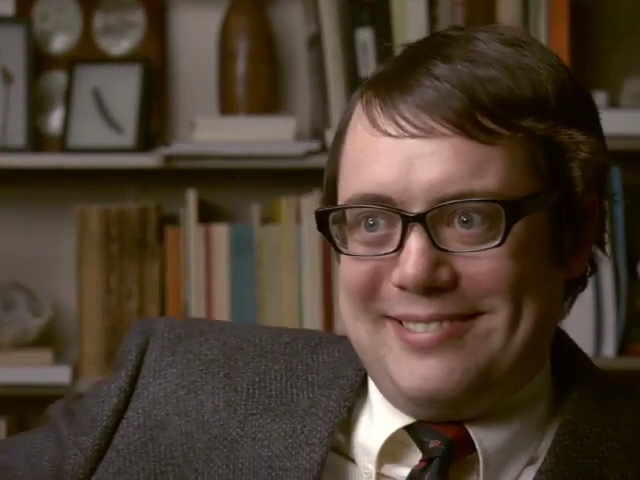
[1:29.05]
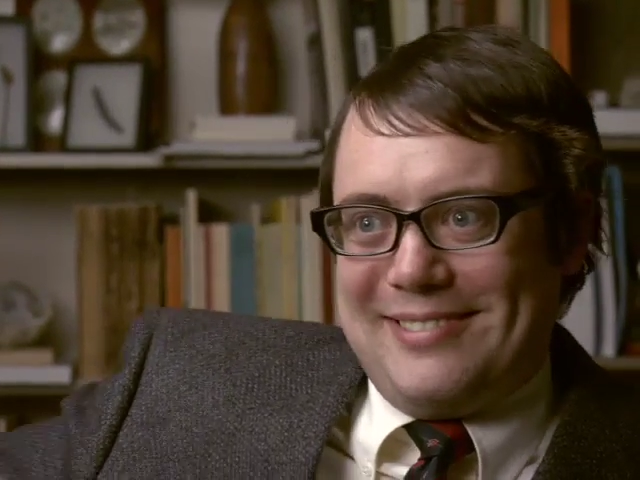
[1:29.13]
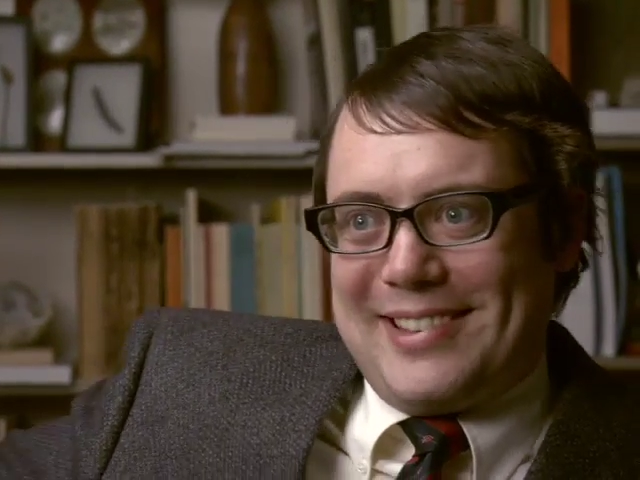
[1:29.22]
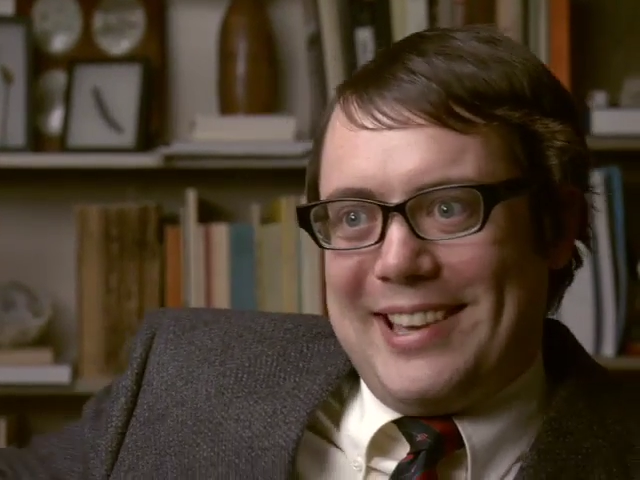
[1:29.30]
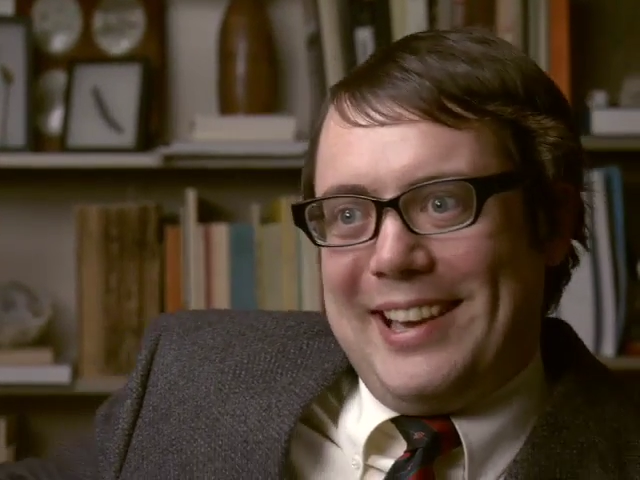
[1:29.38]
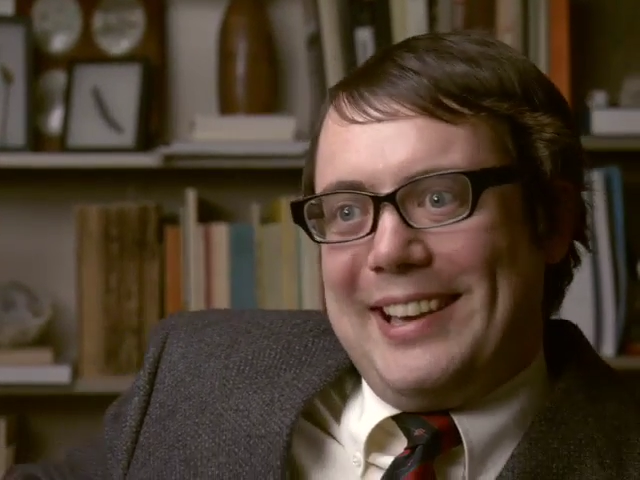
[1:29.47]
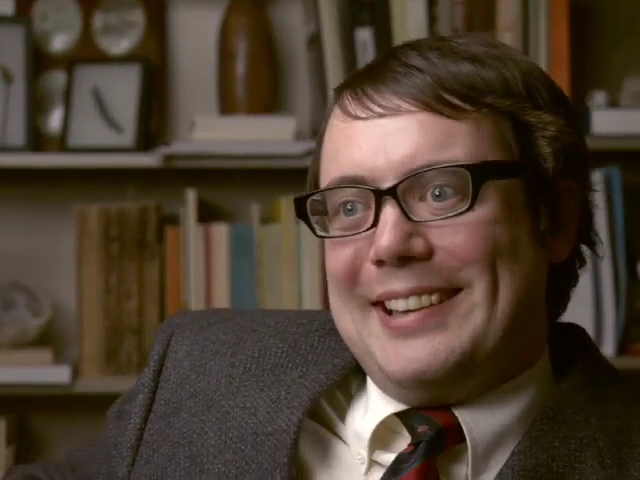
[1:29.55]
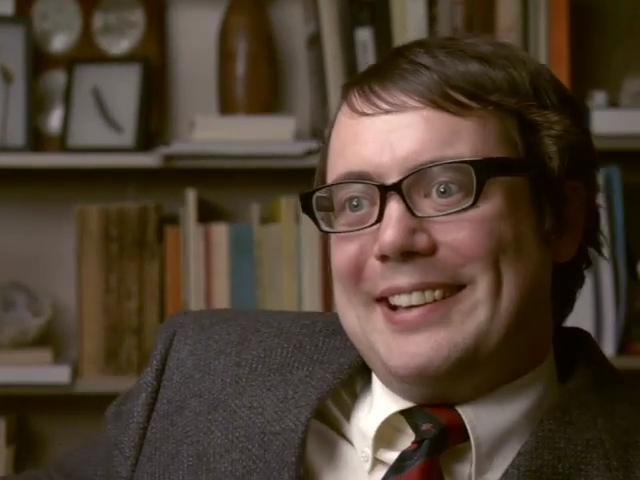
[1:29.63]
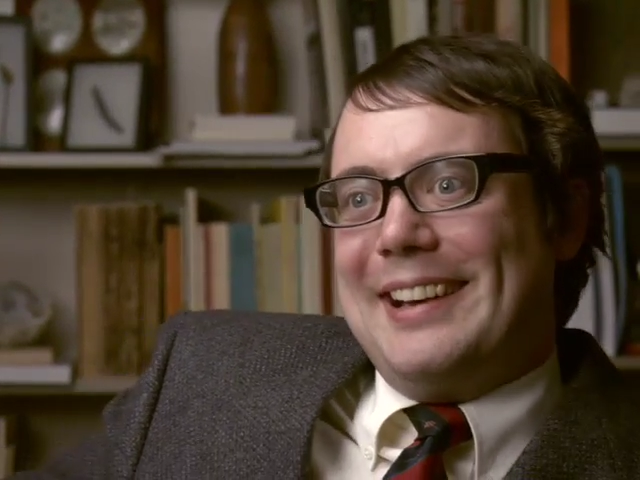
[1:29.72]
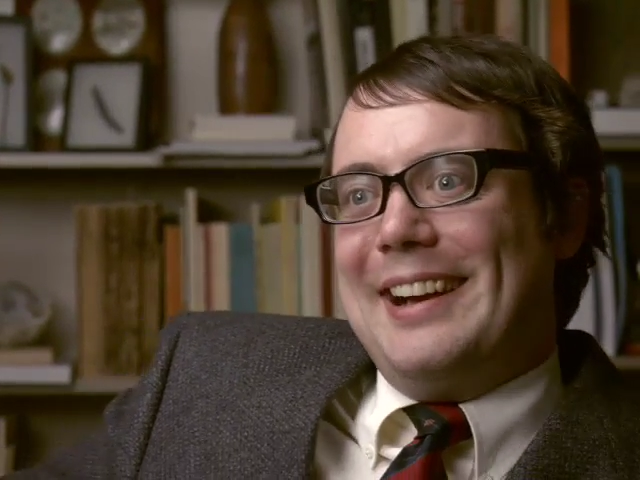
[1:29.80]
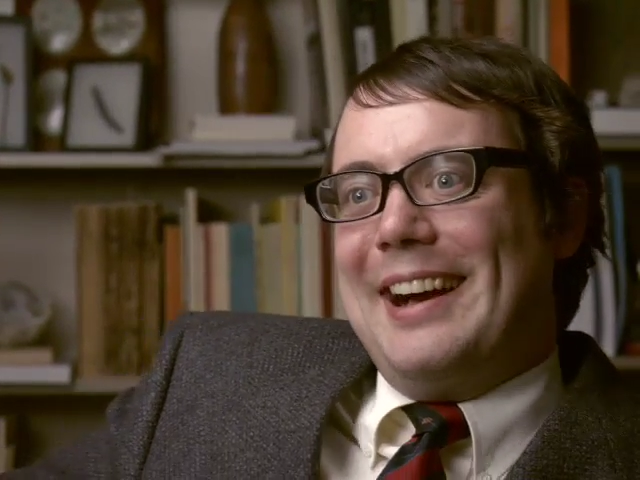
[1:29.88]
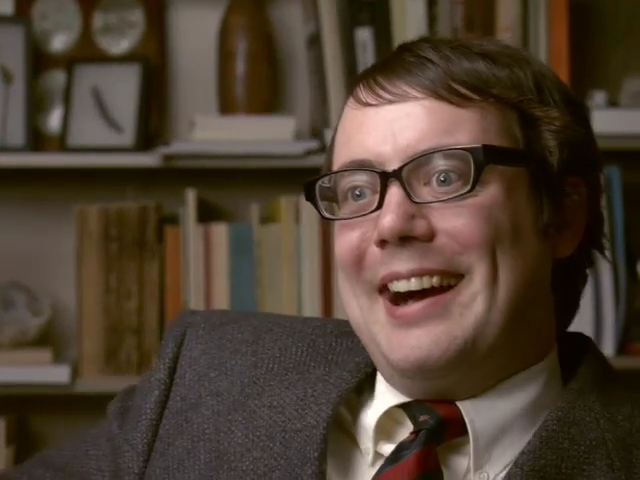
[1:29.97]
Okay.
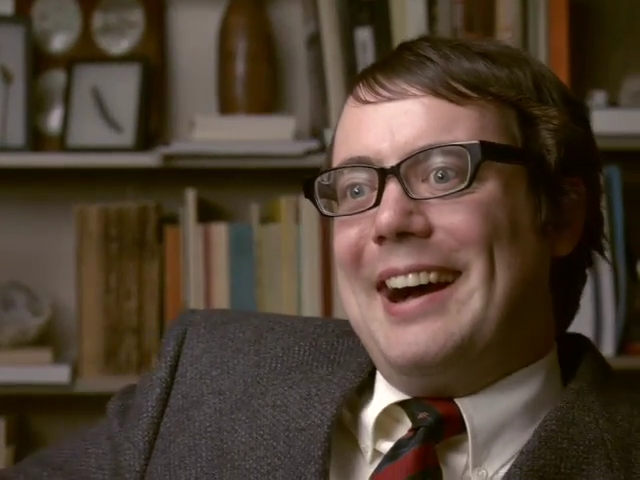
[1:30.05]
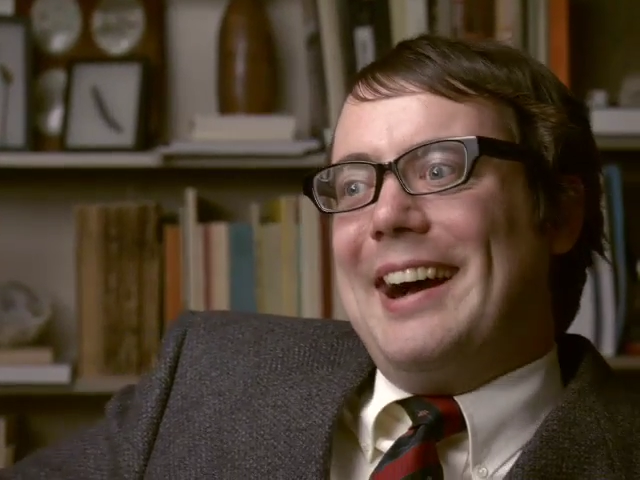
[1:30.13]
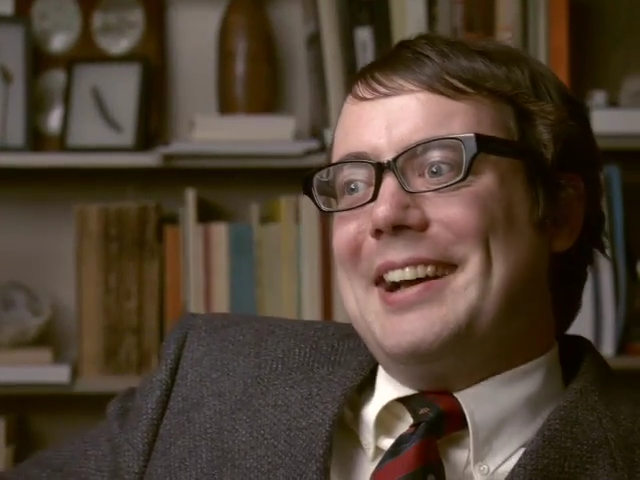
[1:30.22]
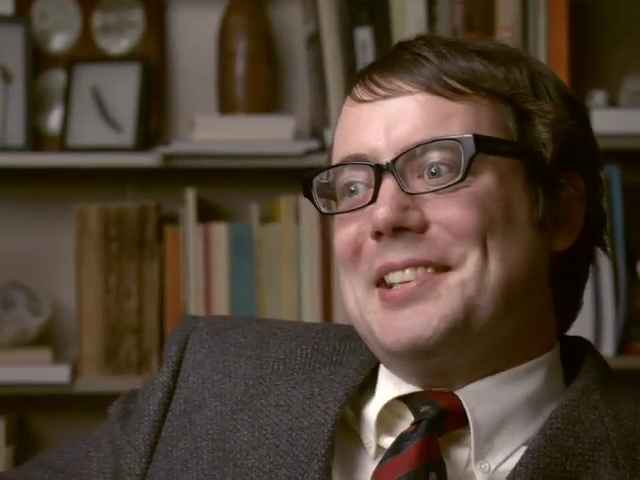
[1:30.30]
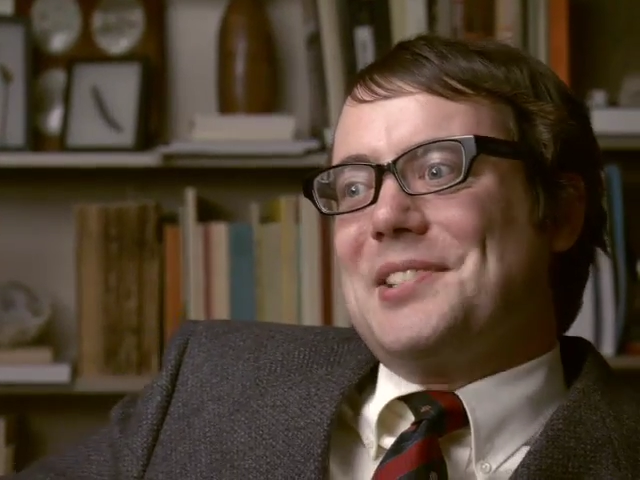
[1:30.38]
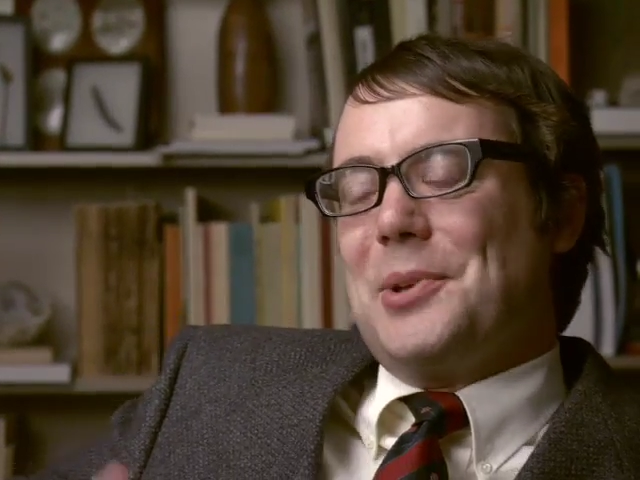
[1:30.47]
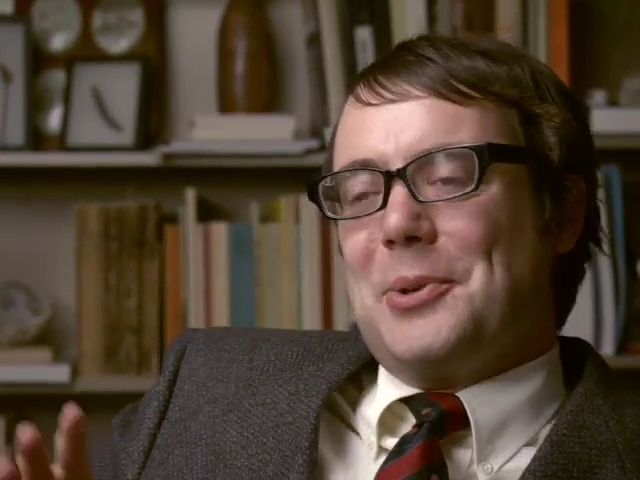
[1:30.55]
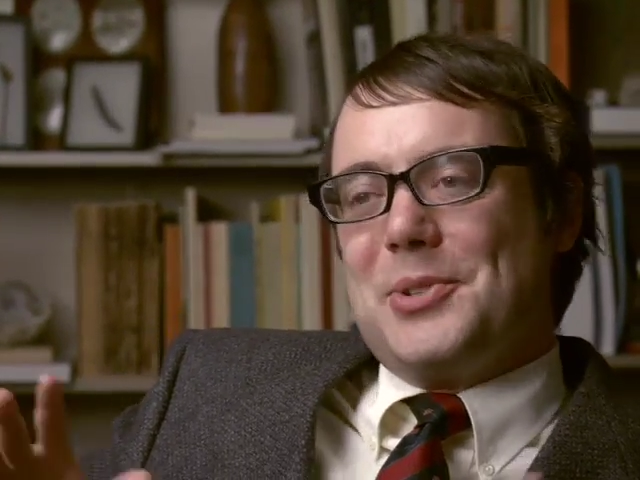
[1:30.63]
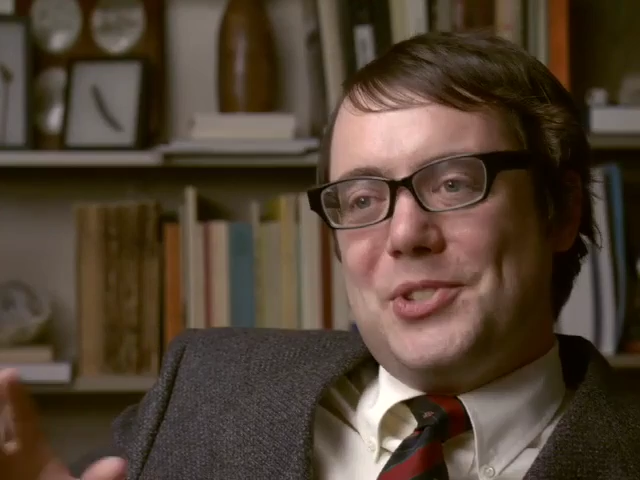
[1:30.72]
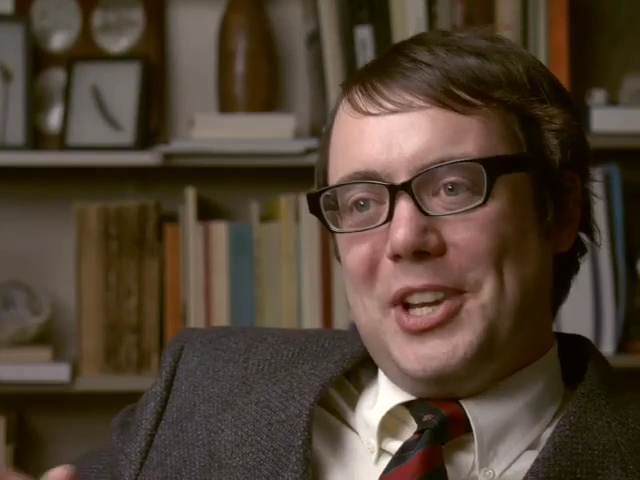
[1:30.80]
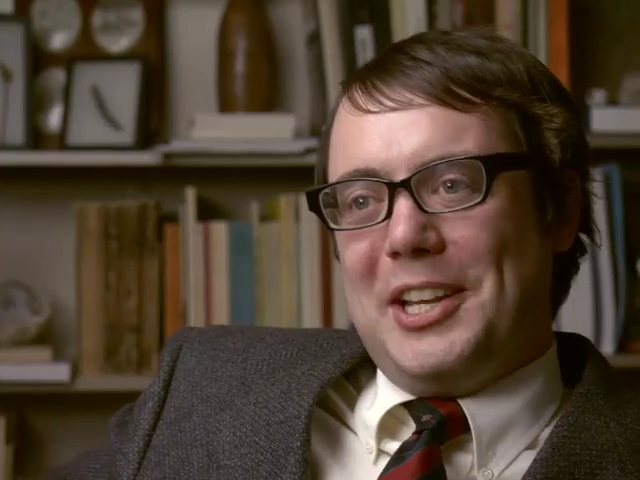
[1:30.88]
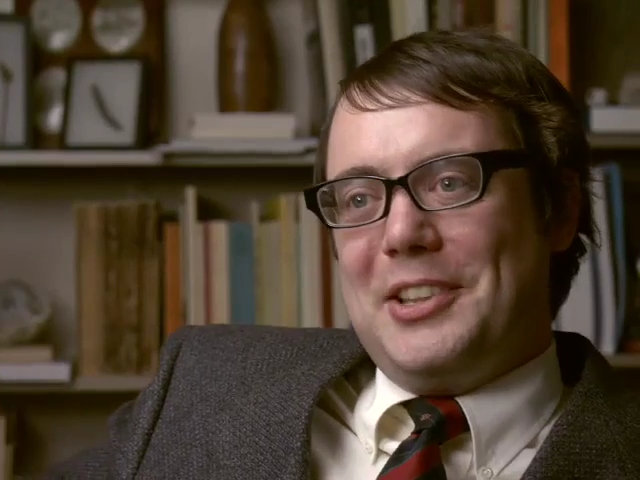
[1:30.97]
Uh, and so they're
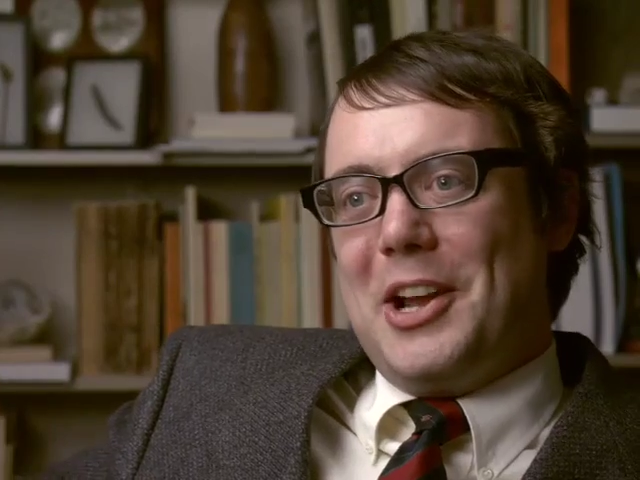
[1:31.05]
sitting